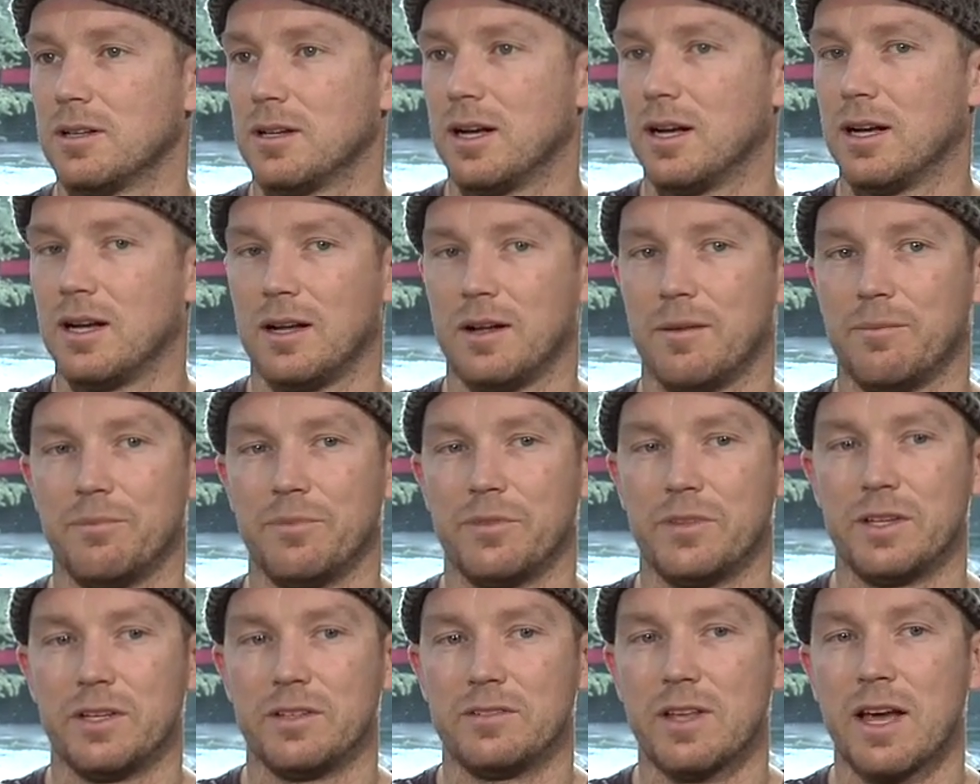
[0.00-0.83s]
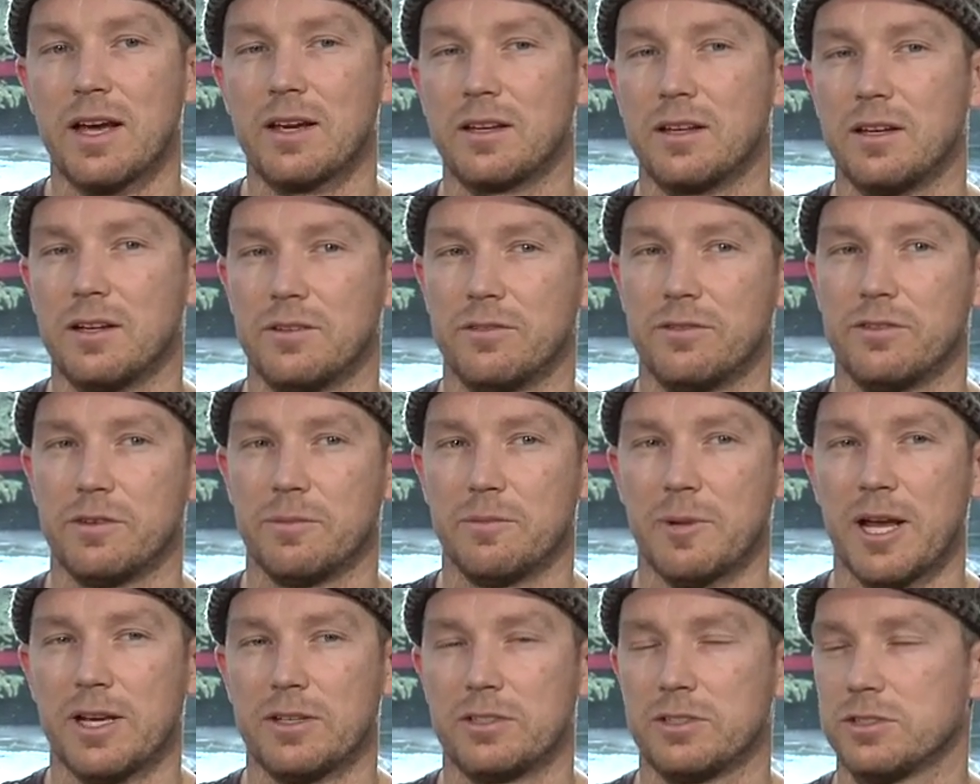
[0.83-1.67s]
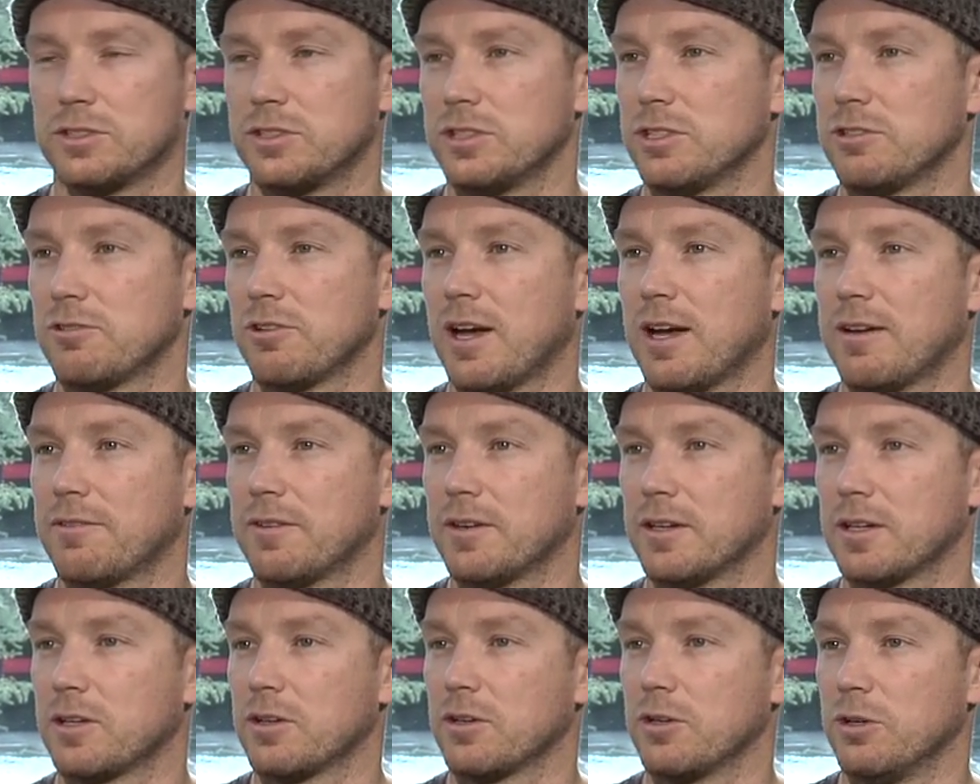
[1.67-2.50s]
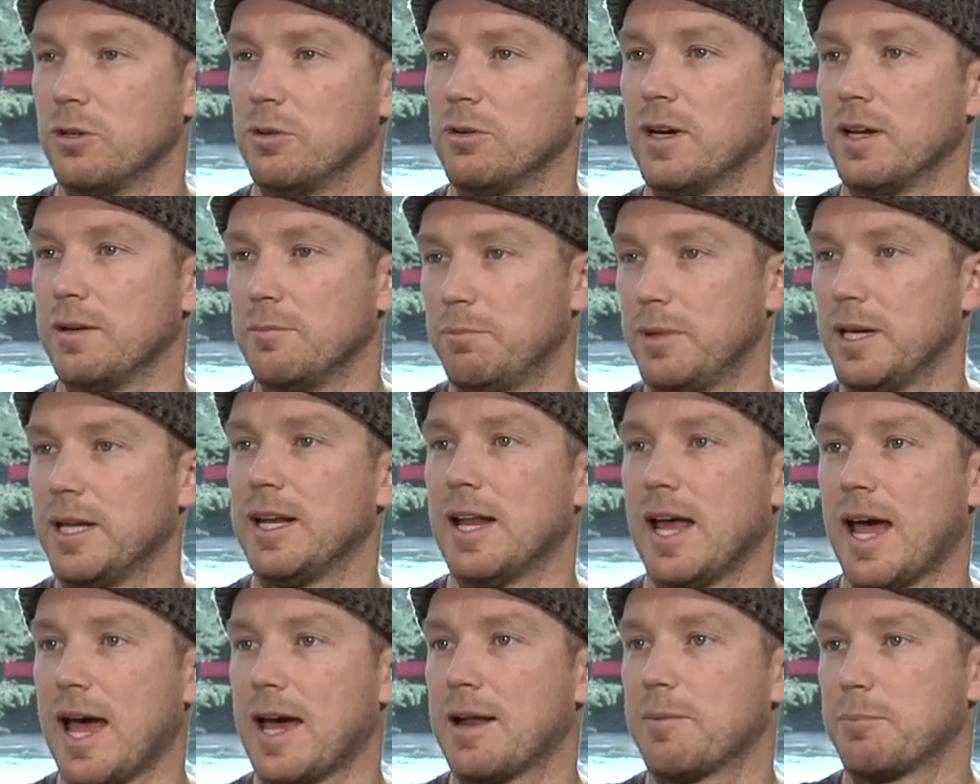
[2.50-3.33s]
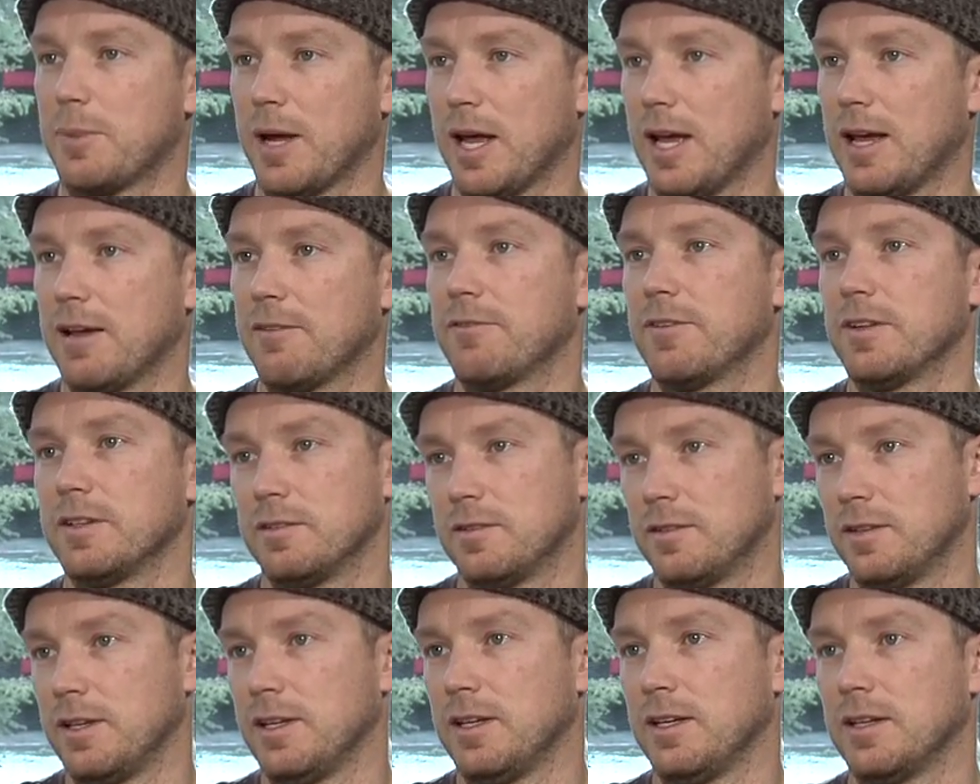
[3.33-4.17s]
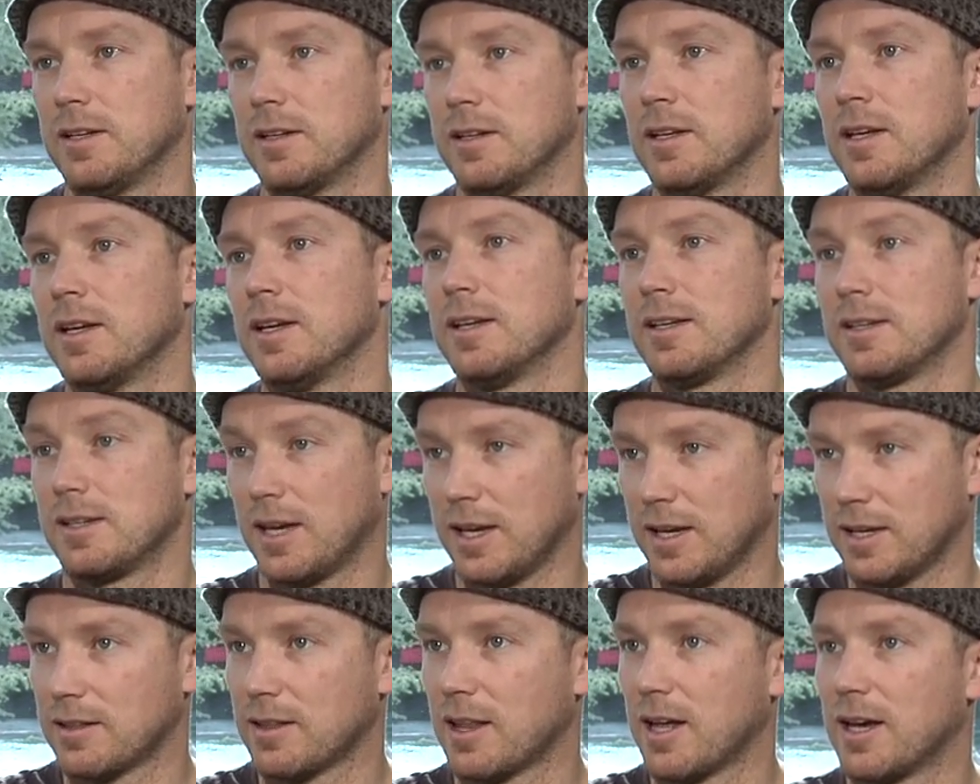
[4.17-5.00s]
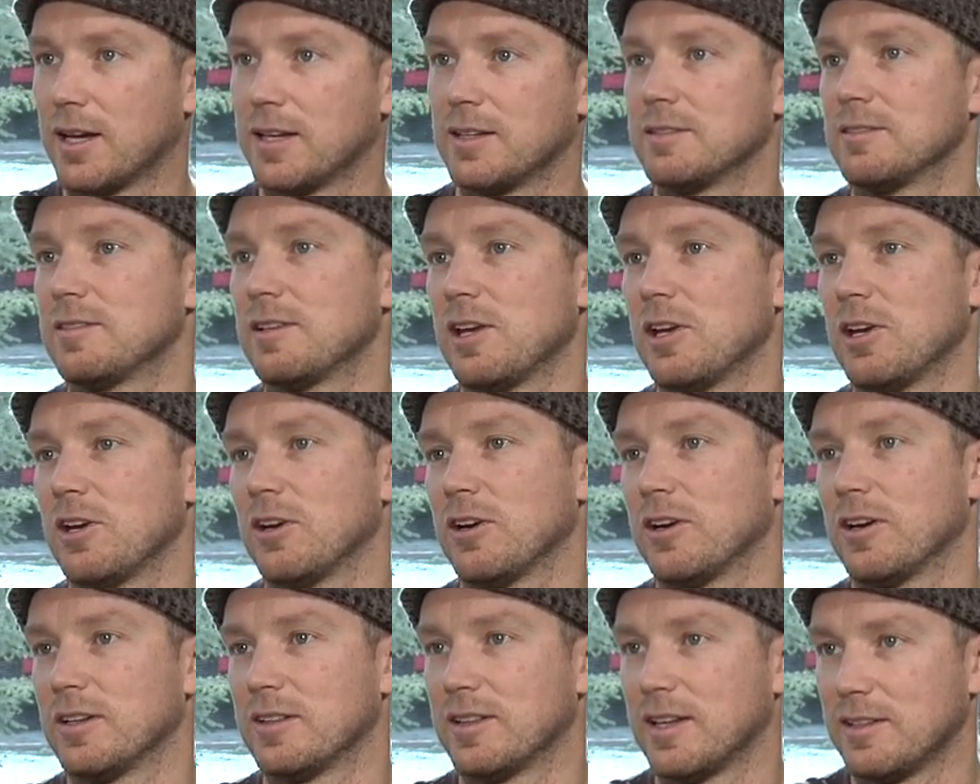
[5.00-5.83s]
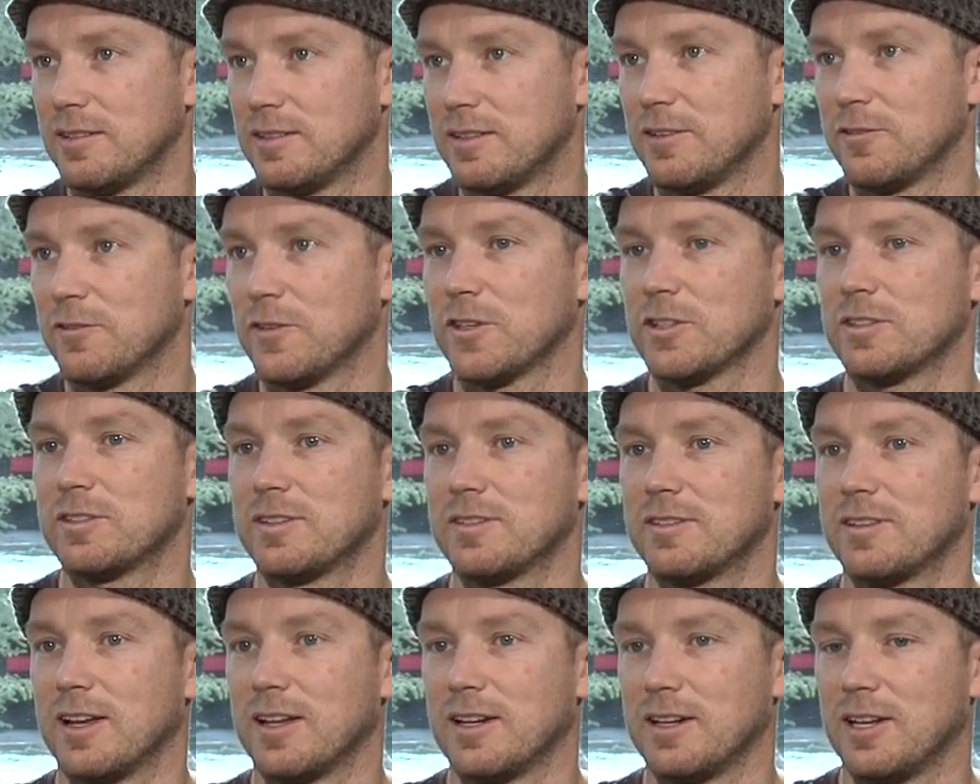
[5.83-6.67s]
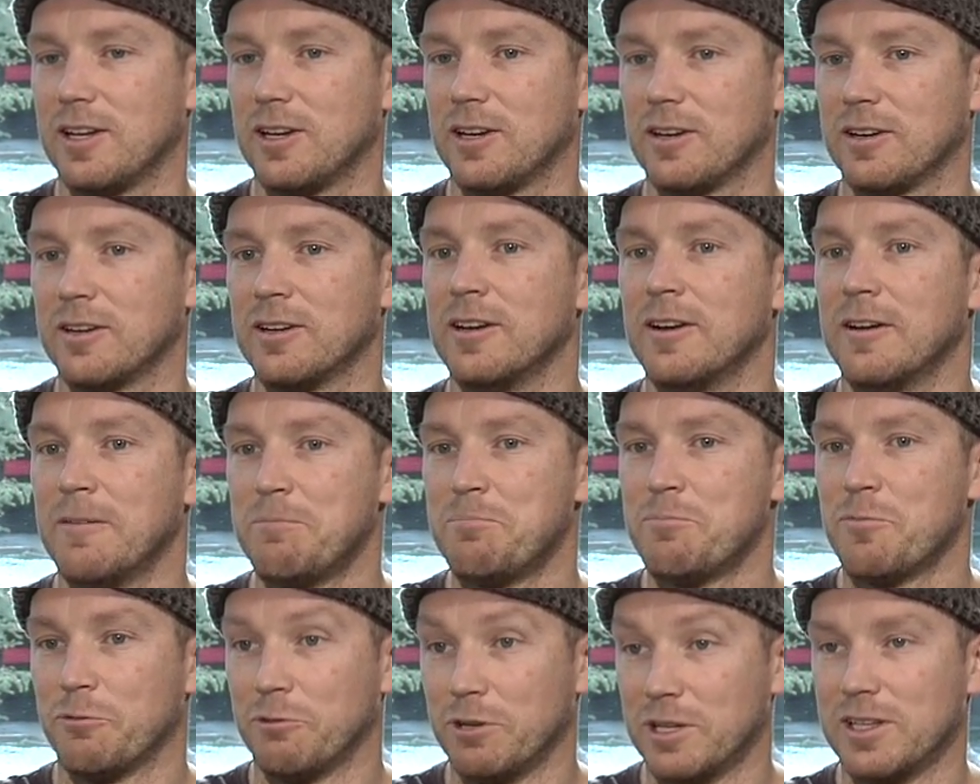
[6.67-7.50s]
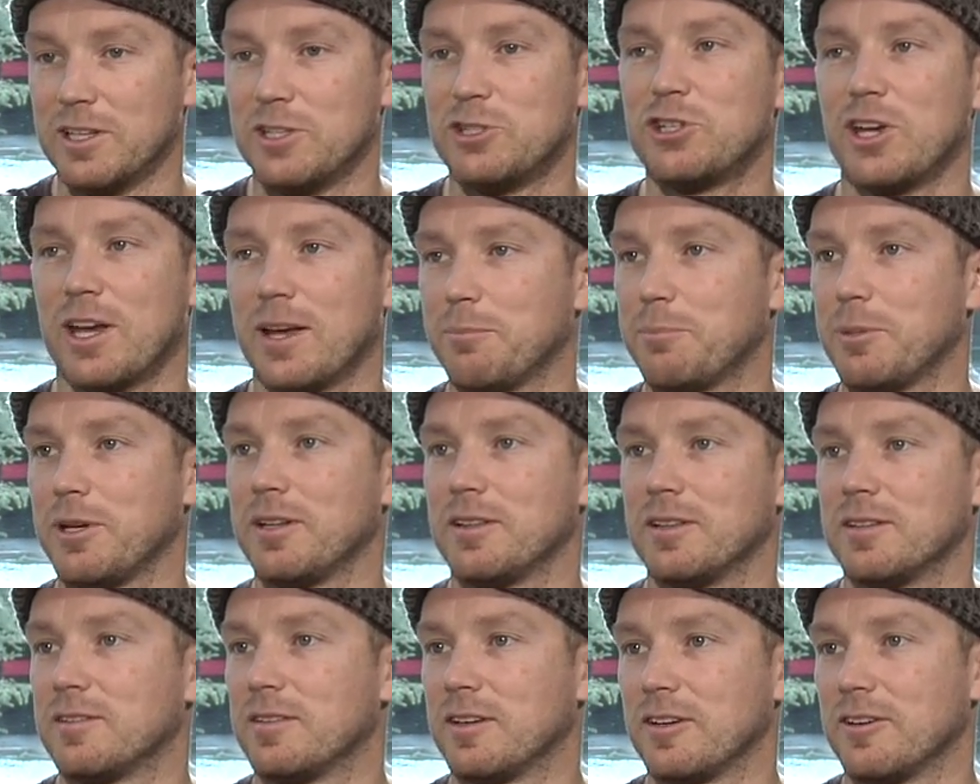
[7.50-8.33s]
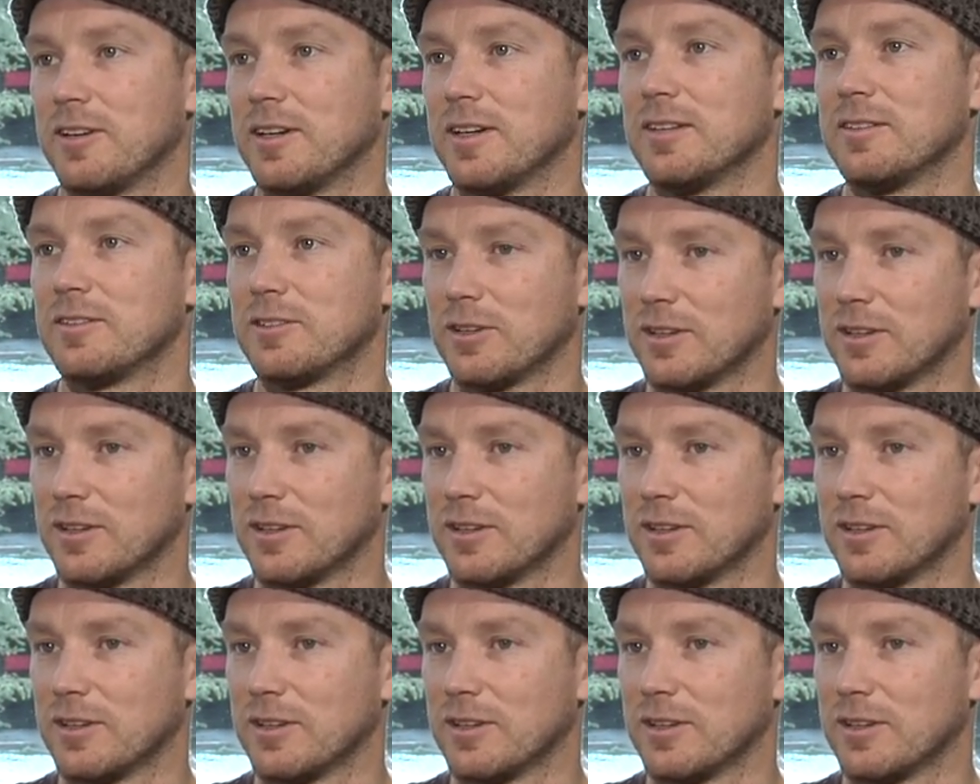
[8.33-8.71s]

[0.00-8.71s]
the executives from National Geographic who had been at Banff and seen King Lines here, and they'd seen First Ascent here, really championed the series.